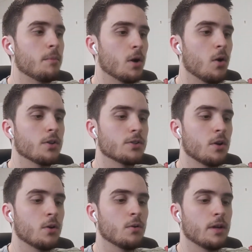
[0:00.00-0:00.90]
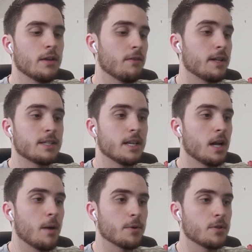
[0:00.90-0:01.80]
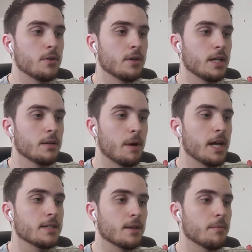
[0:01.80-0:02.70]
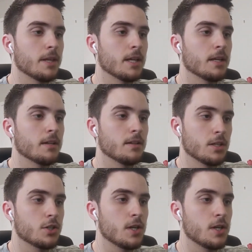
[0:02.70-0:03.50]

But also, if I see an opportunity to buy something that's